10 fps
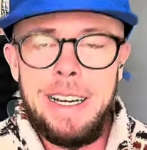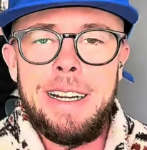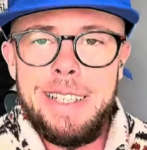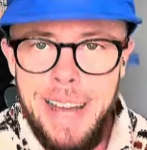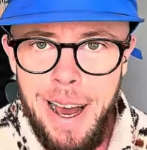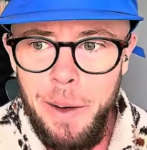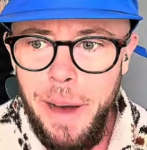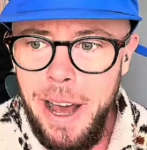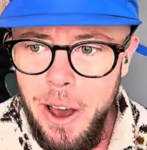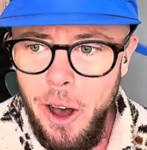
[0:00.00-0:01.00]
Now,
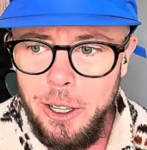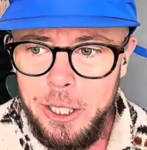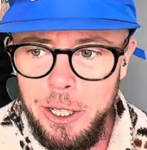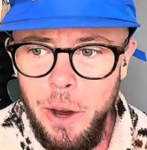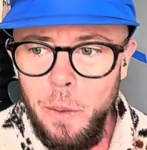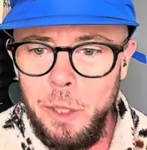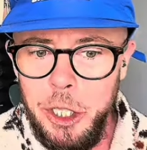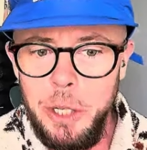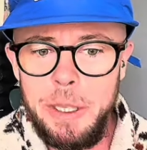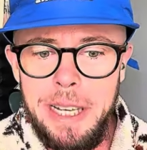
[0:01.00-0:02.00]
I also was
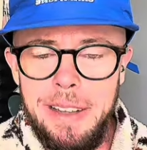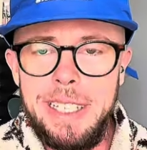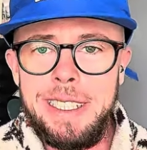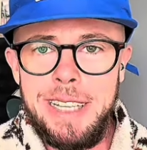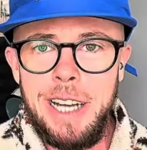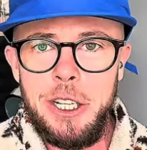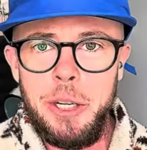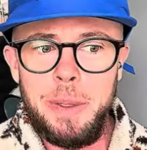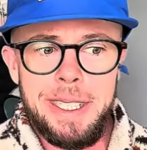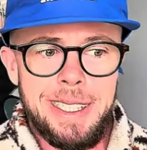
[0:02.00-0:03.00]
using this test
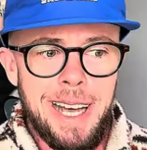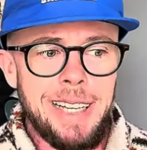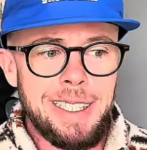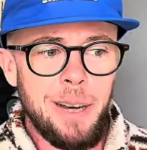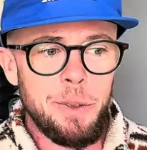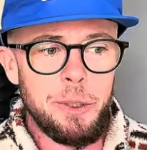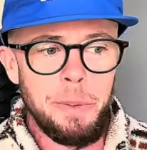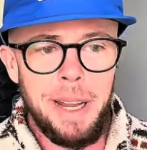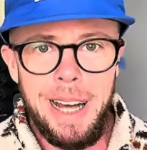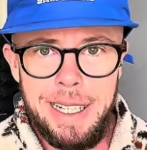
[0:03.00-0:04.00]
shoot to test out
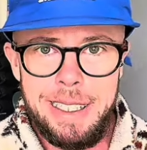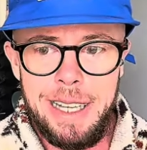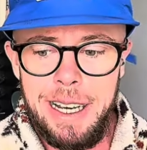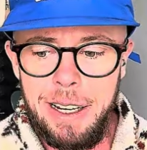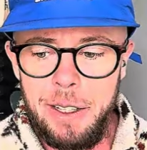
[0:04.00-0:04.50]
some lighting.